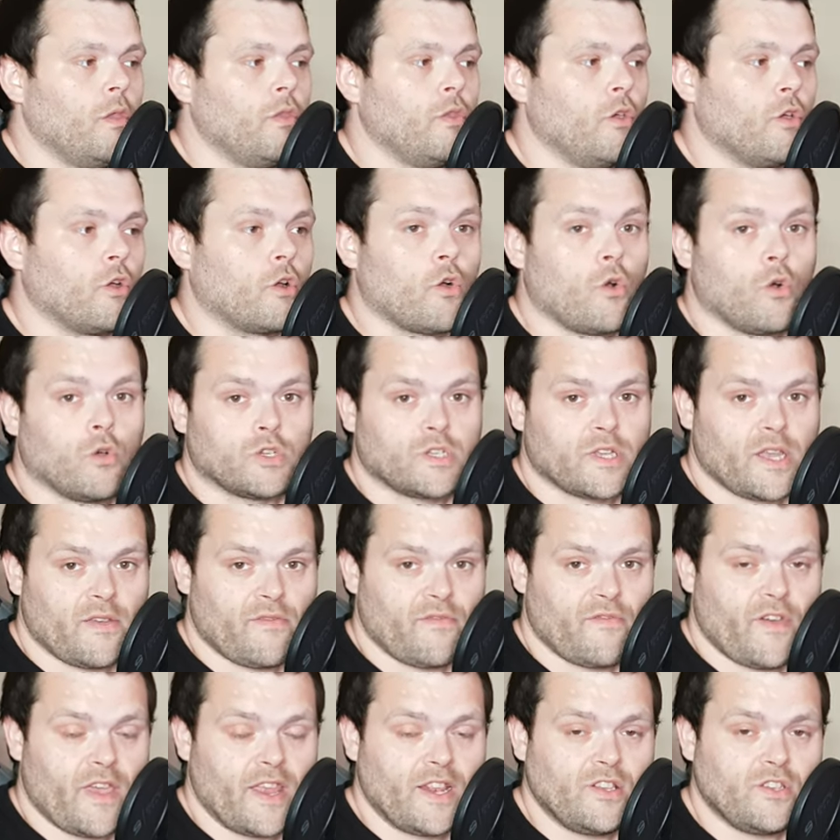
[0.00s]
the Corsair
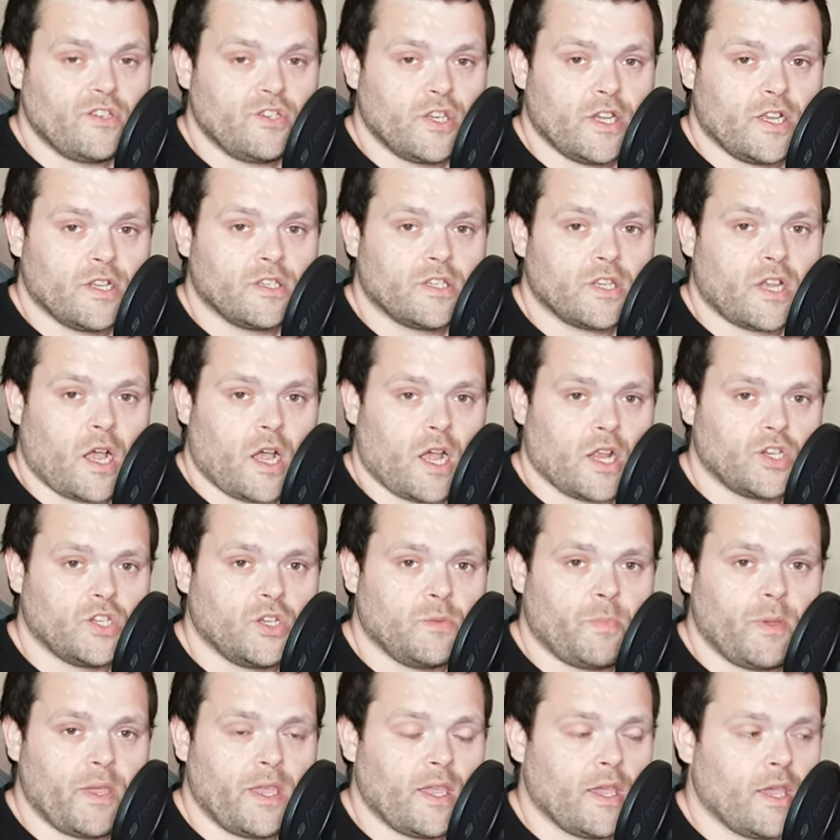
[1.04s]
Vengeance R
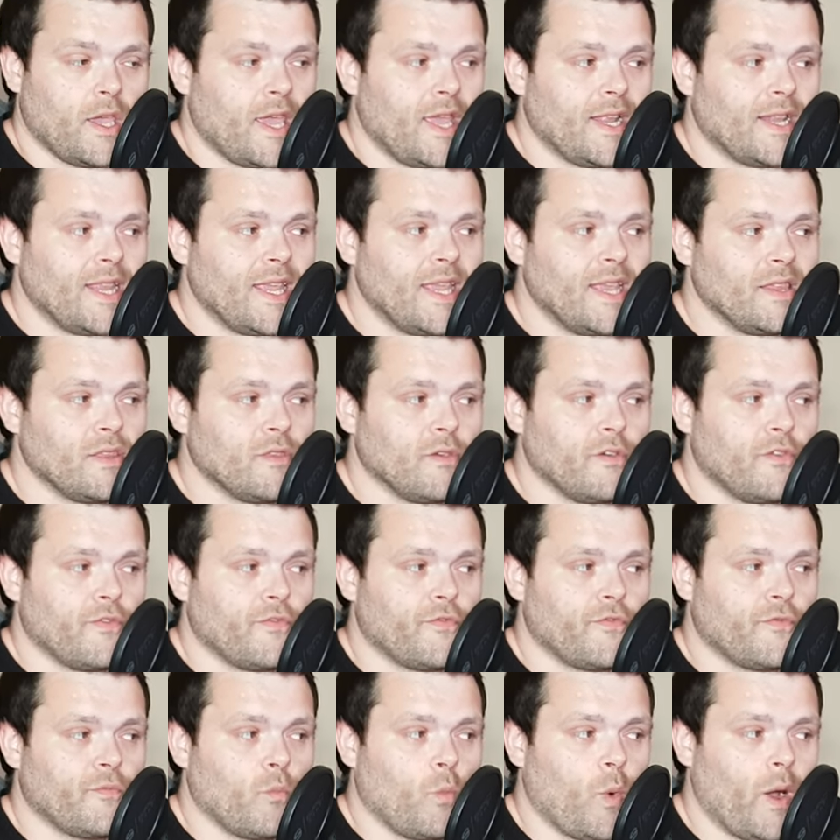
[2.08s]
G B, it the
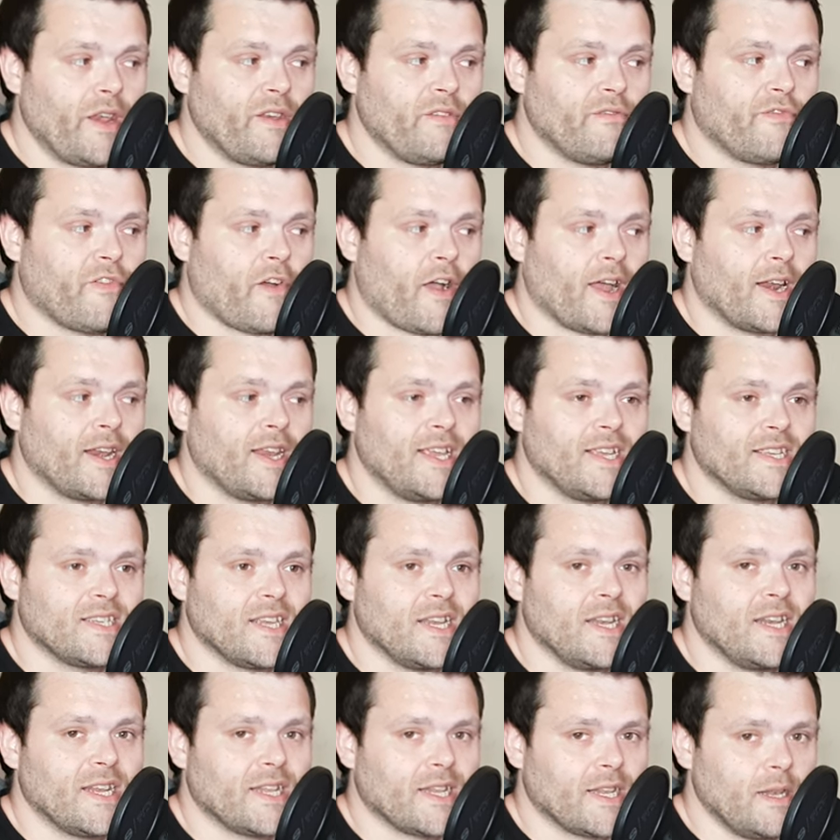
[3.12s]
one fan is
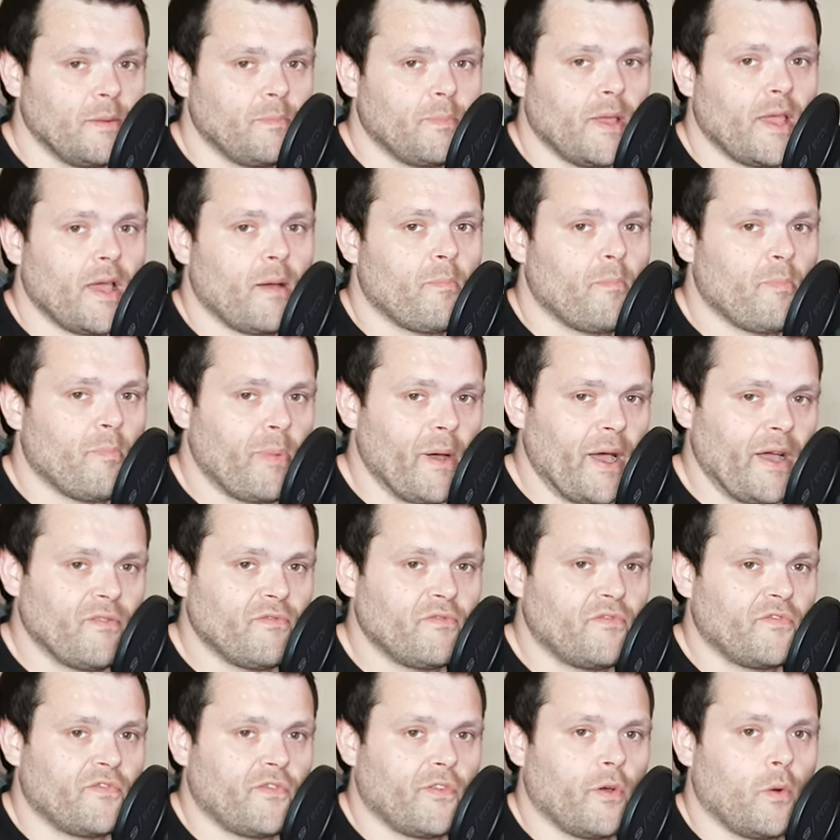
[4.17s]
a little bit
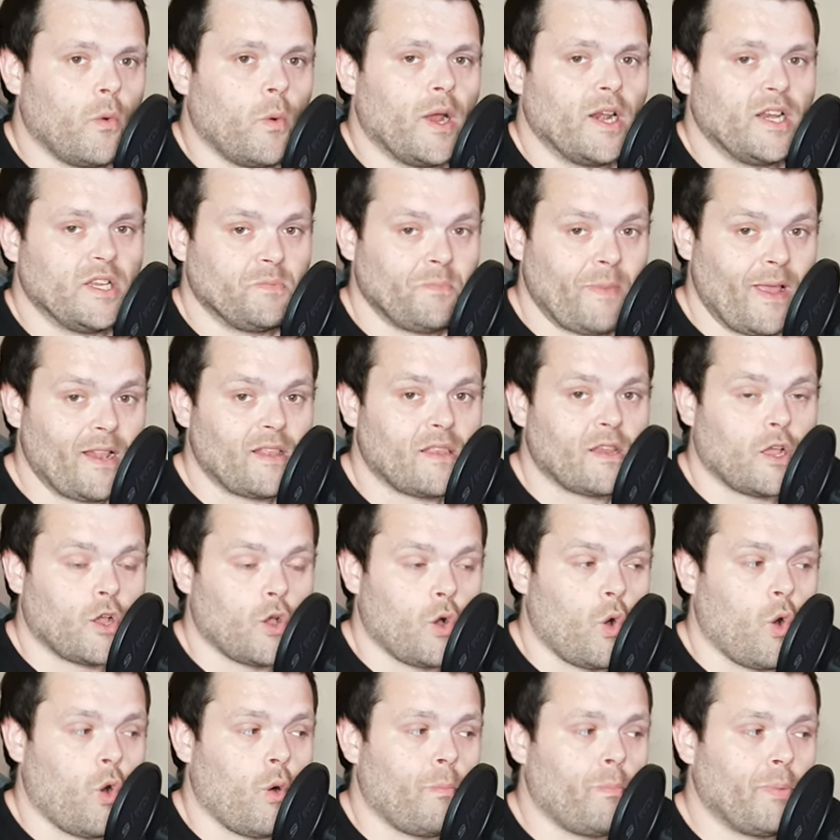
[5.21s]
above where it's meant to
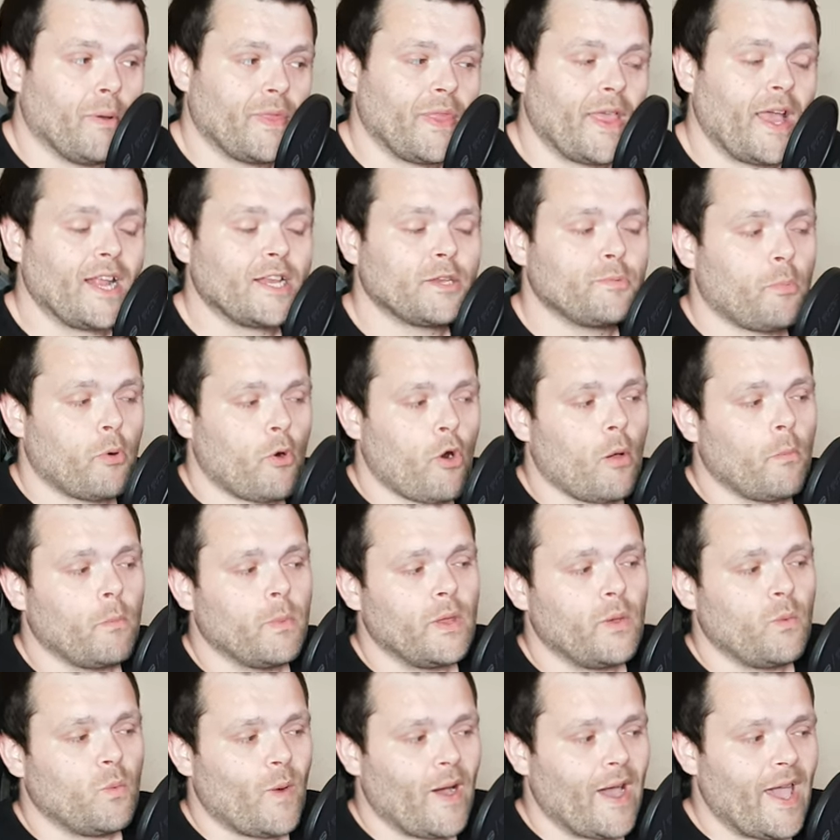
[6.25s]
go, but that's
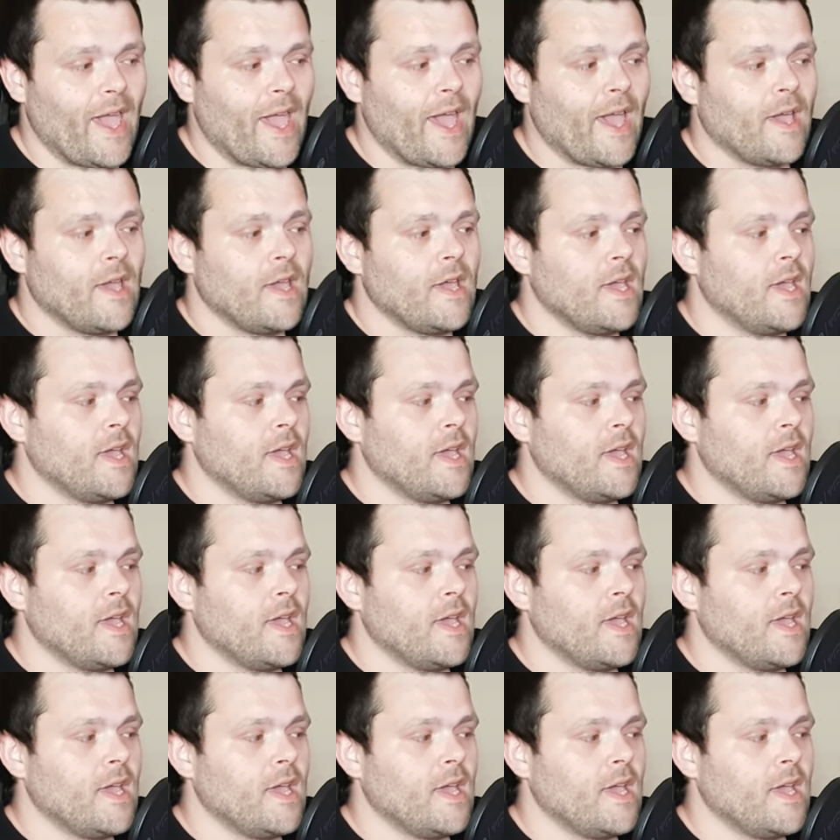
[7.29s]
probably where